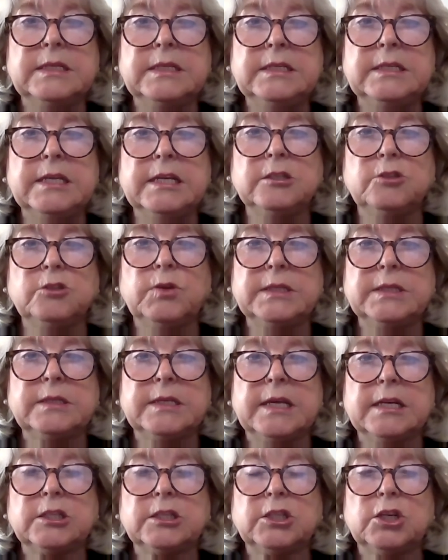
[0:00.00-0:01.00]
detailed
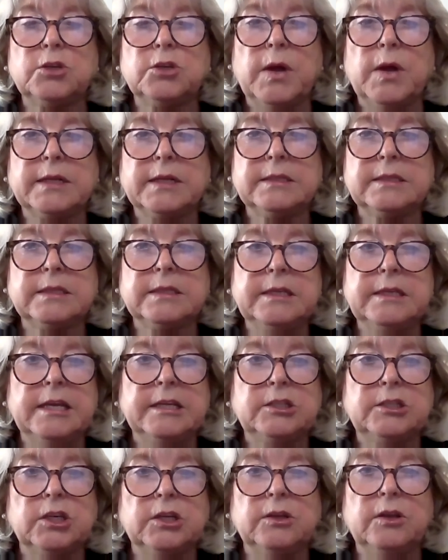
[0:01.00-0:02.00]
transaction
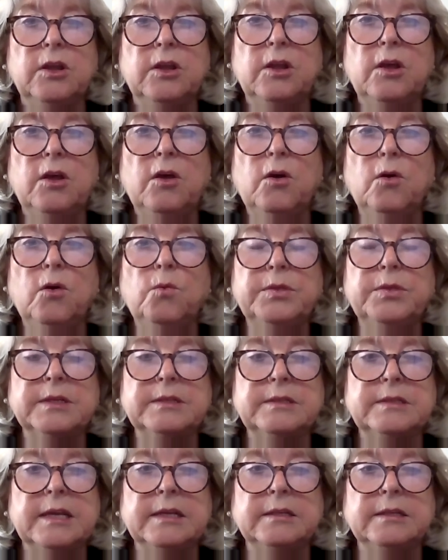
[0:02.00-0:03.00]
reconciliation with
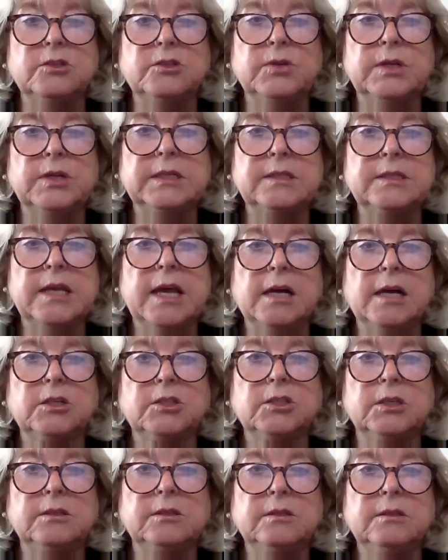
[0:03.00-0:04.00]
the sales
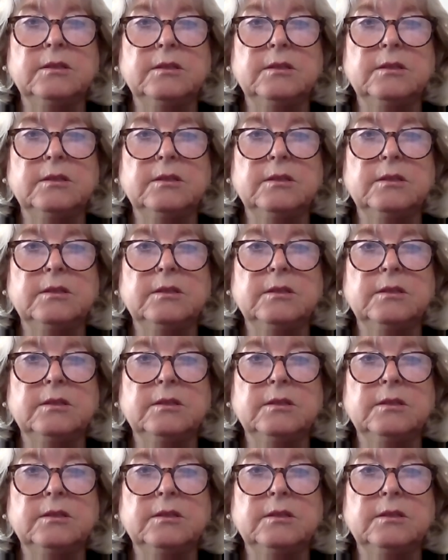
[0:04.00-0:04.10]
transaction.